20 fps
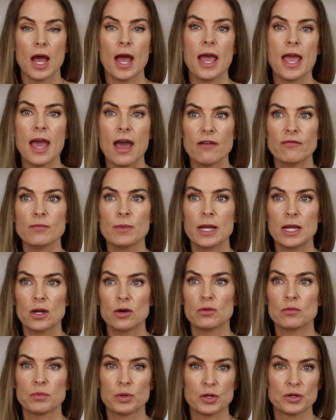I have my
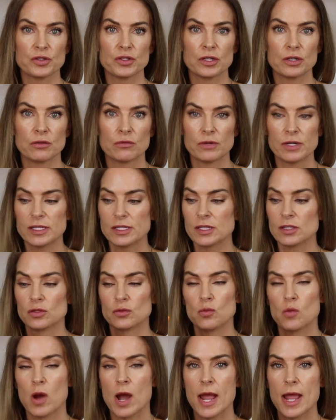own personal reasons
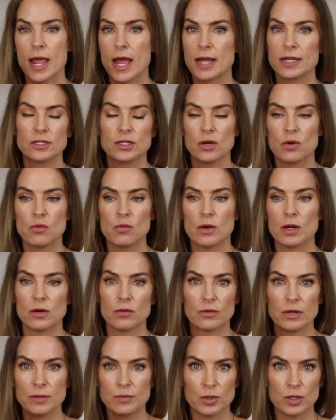why I don't want to
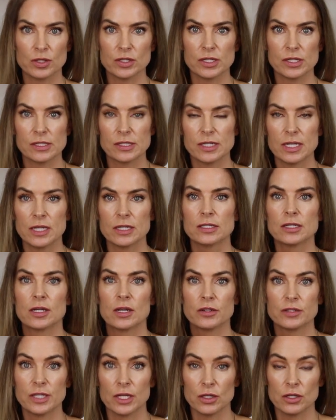repurchase this, and
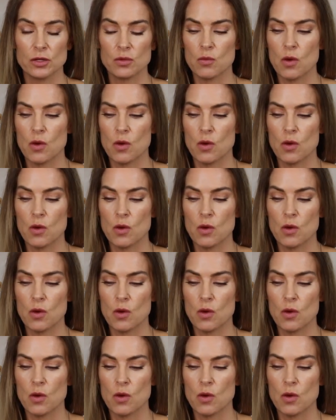I'll tell you